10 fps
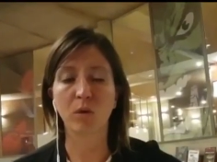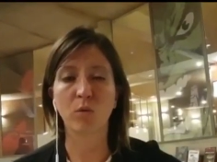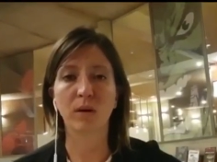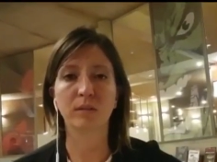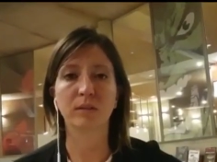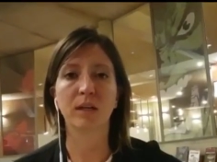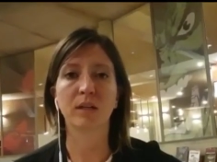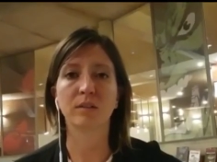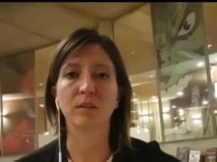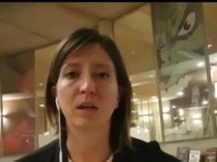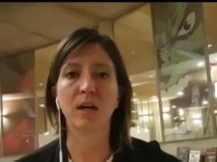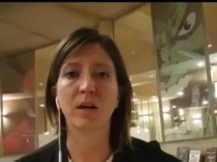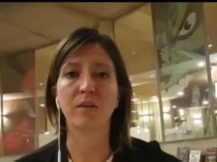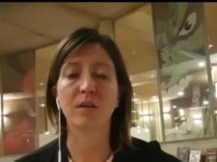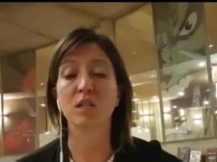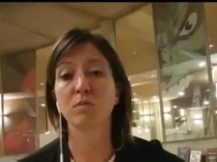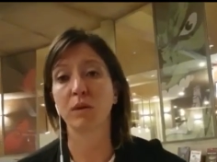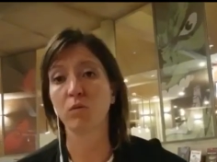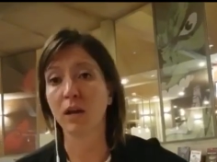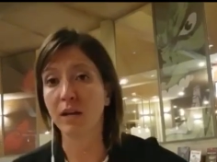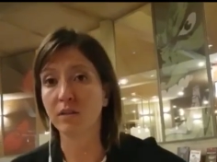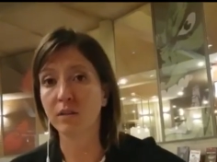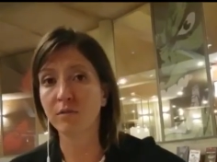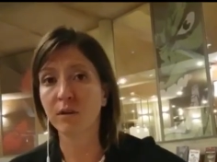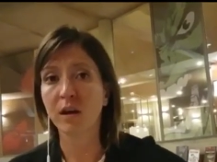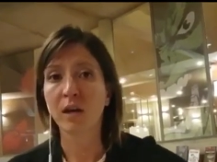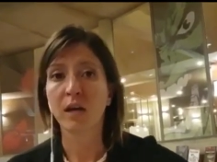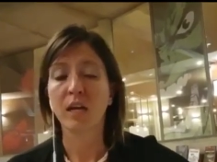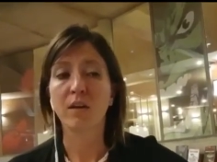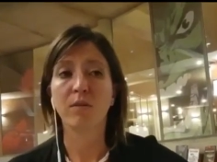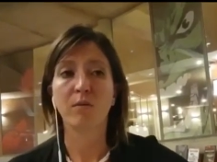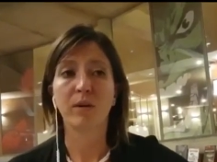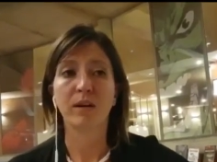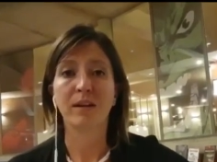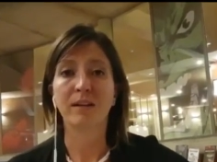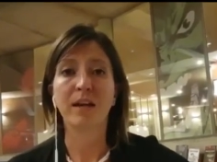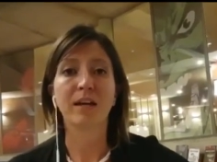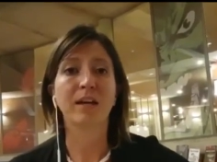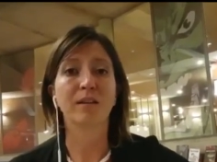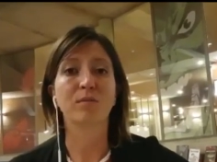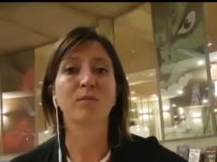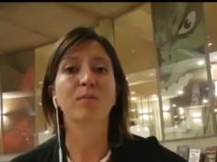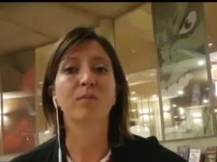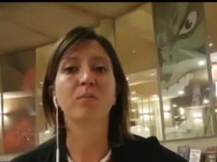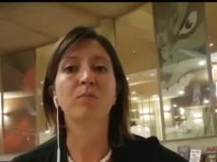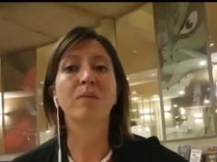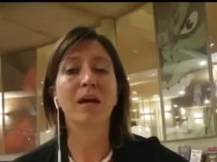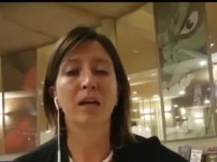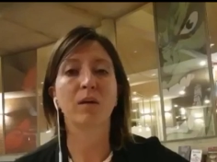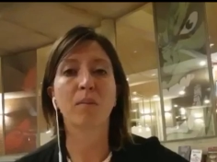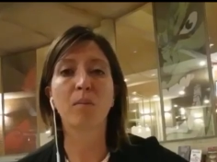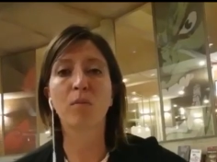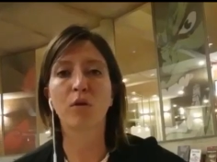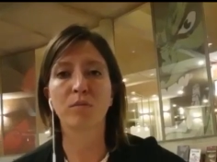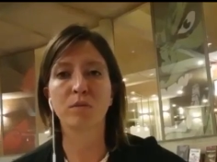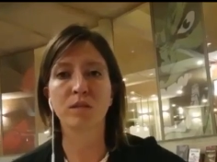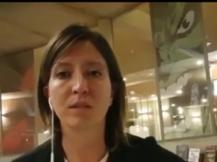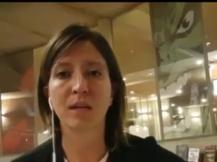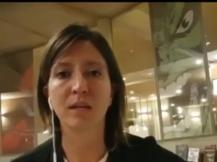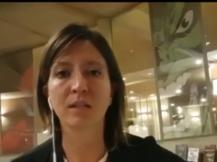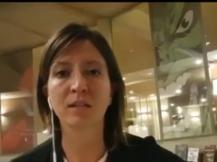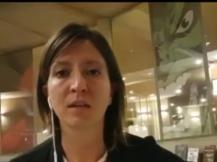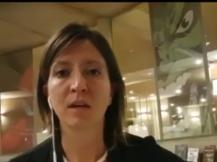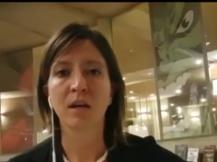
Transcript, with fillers: the ones that are speculative even when they can make more mistakes